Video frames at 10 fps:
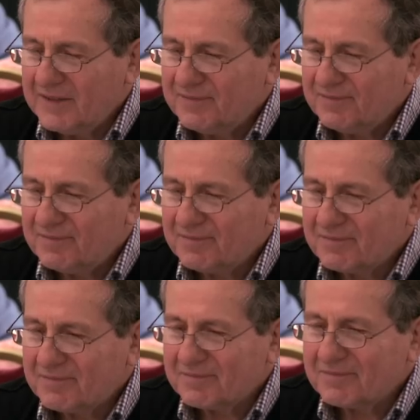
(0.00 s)
the most
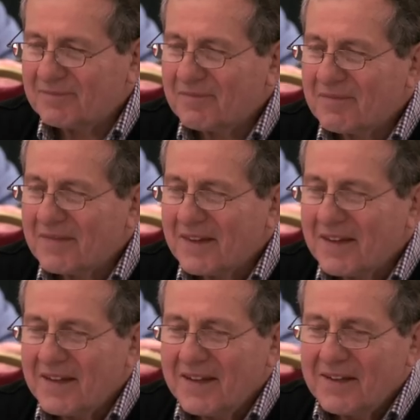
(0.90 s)
up-to-date content.